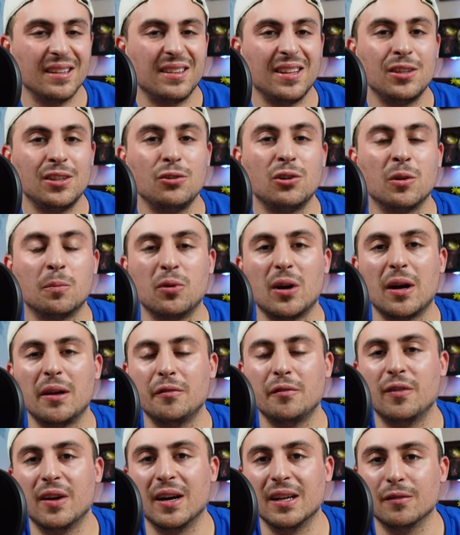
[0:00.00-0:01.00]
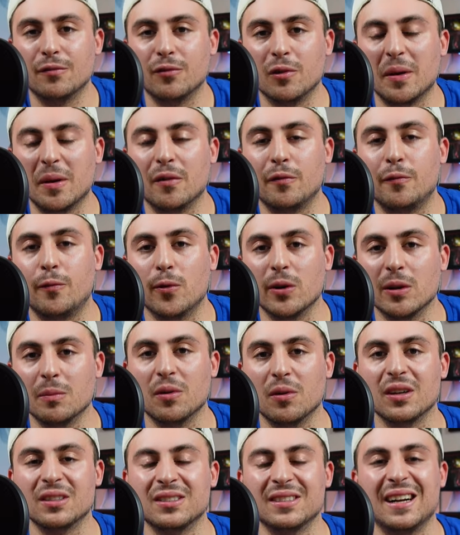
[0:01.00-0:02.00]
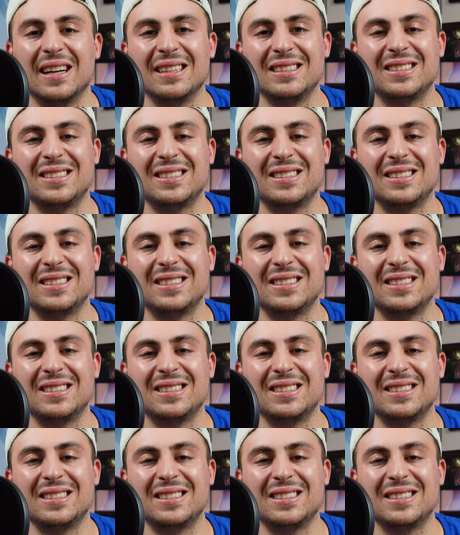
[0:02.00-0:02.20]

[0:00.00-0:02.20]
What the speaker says: I think you could probably find it for about $40,